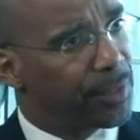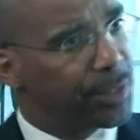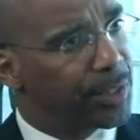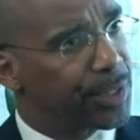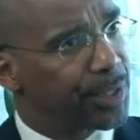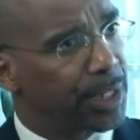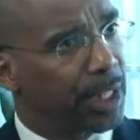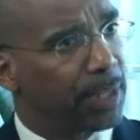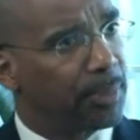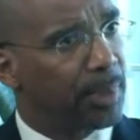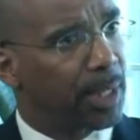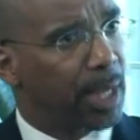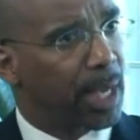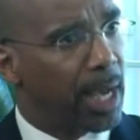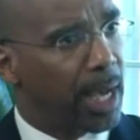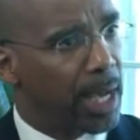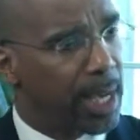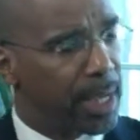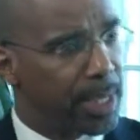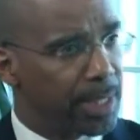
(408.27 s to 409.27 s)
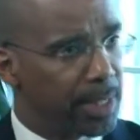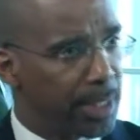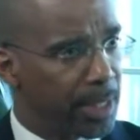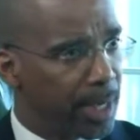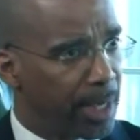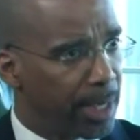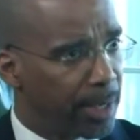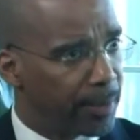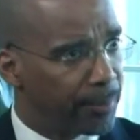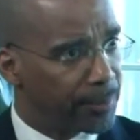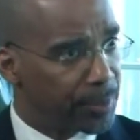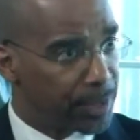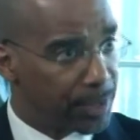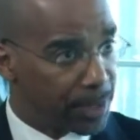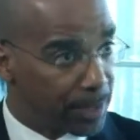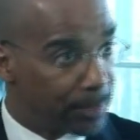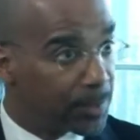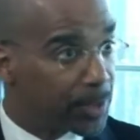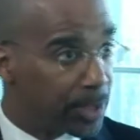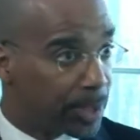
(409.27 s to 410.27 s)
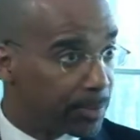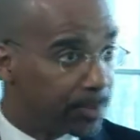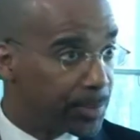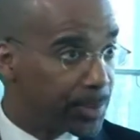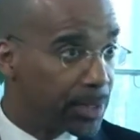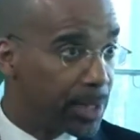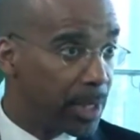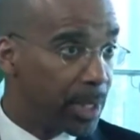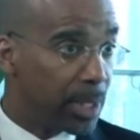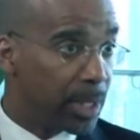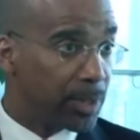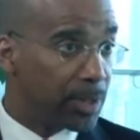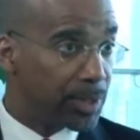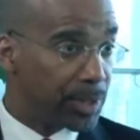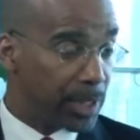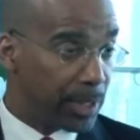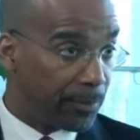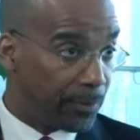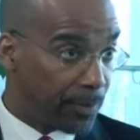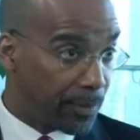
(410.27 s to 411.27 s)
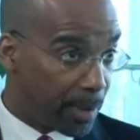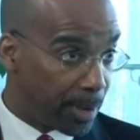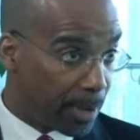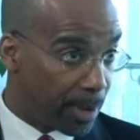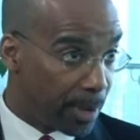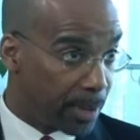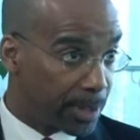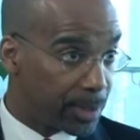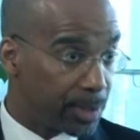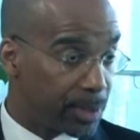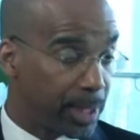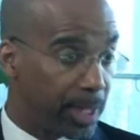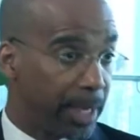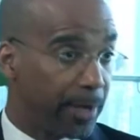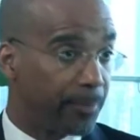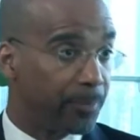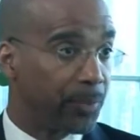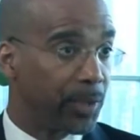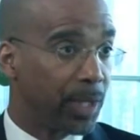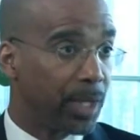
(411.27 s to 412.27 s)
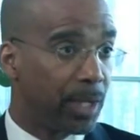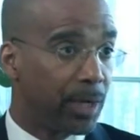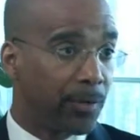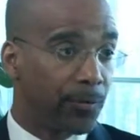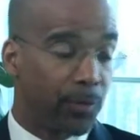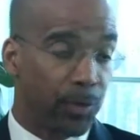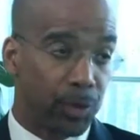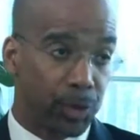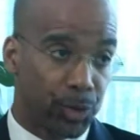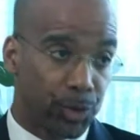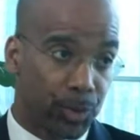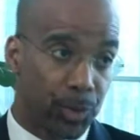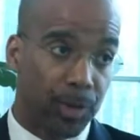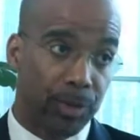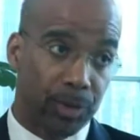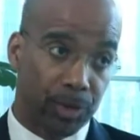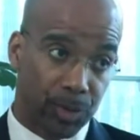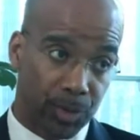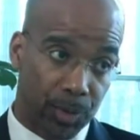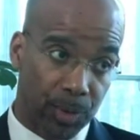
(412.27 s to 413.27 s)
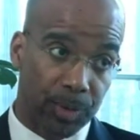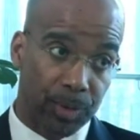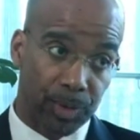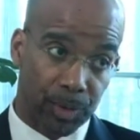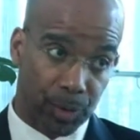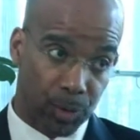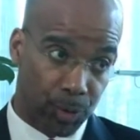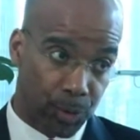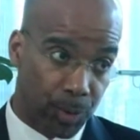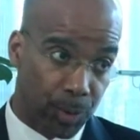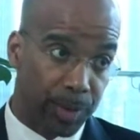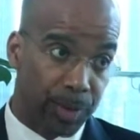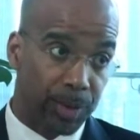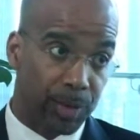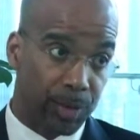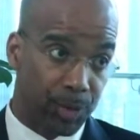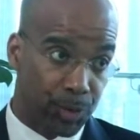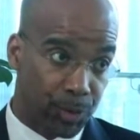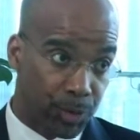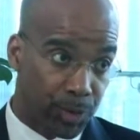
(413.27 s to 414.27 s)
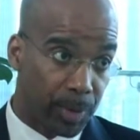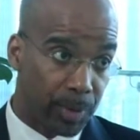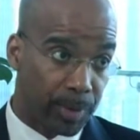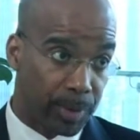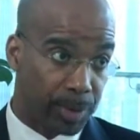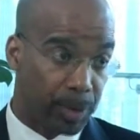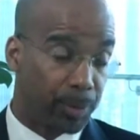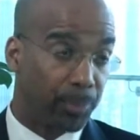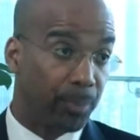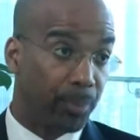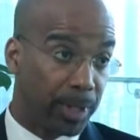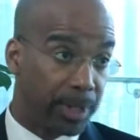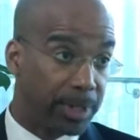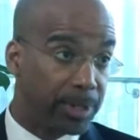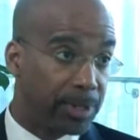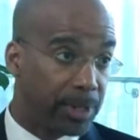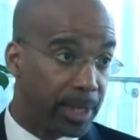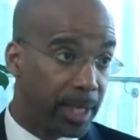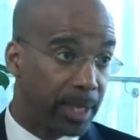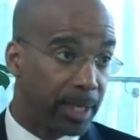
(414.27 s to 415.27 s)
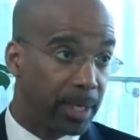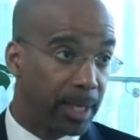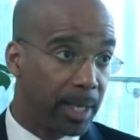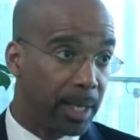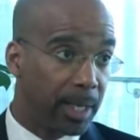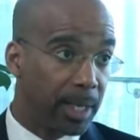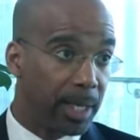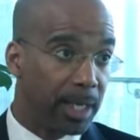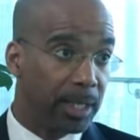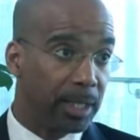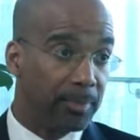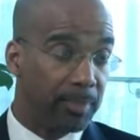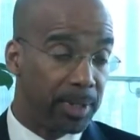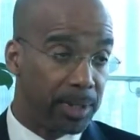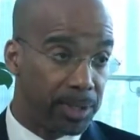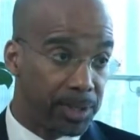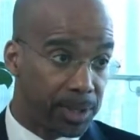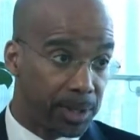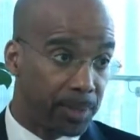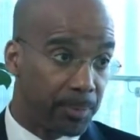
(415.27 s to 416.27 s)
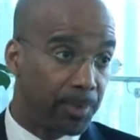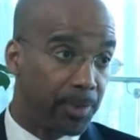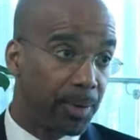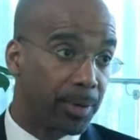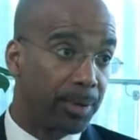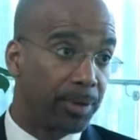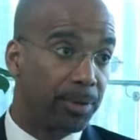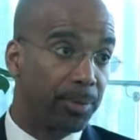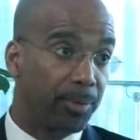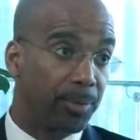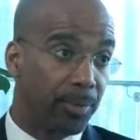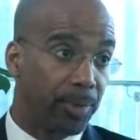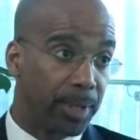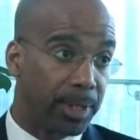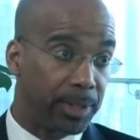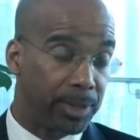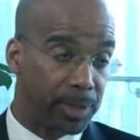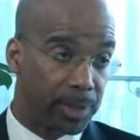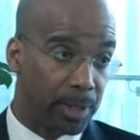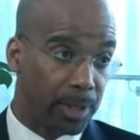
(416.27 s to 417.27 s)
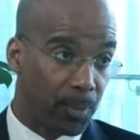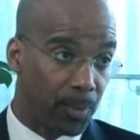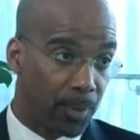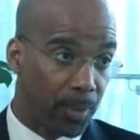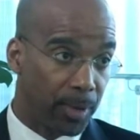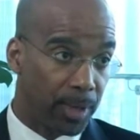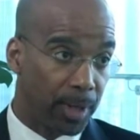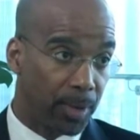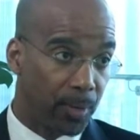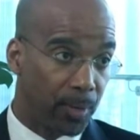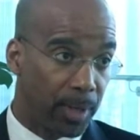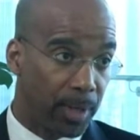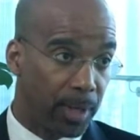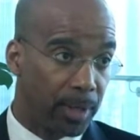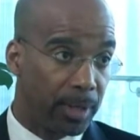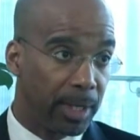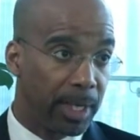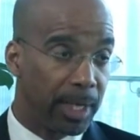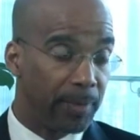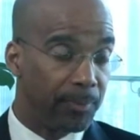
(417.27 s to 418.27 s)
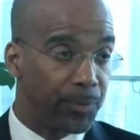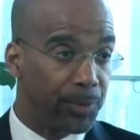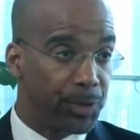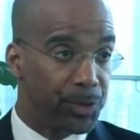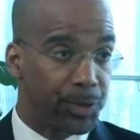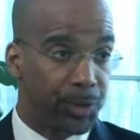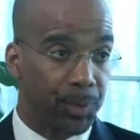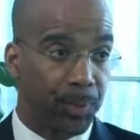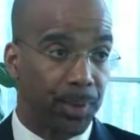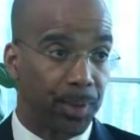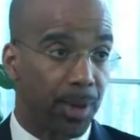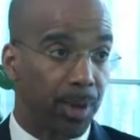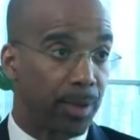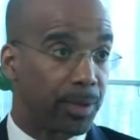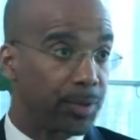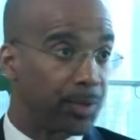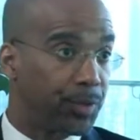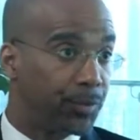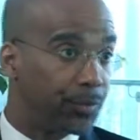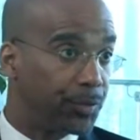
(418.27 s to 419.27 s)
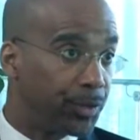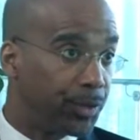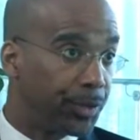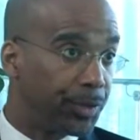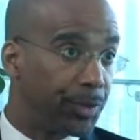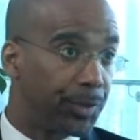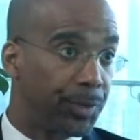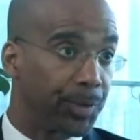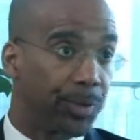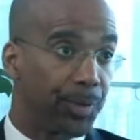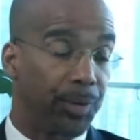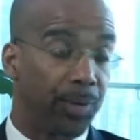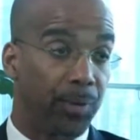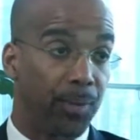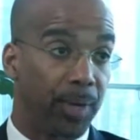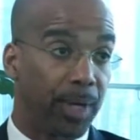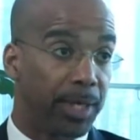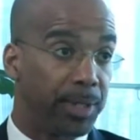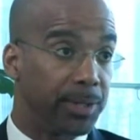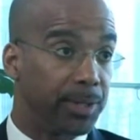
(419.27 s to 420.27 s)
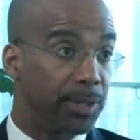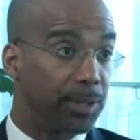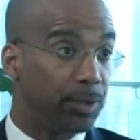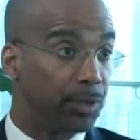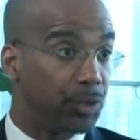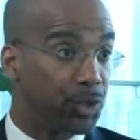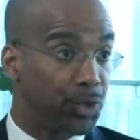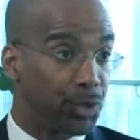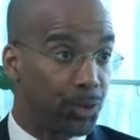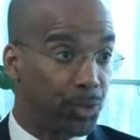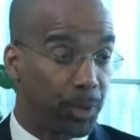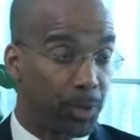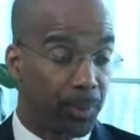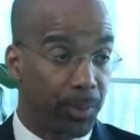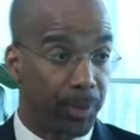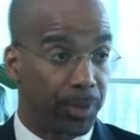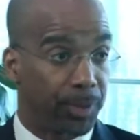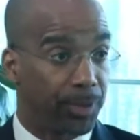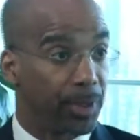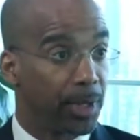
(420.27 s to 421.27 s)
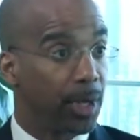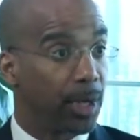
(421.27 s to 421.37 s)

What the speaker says: the same kind of symptoms, say for a heart attack. For a stroke is a stroke is a stroke. It's a brain attack, and it means some part of the brain is not working well. And so regardless of gender or race, you show up with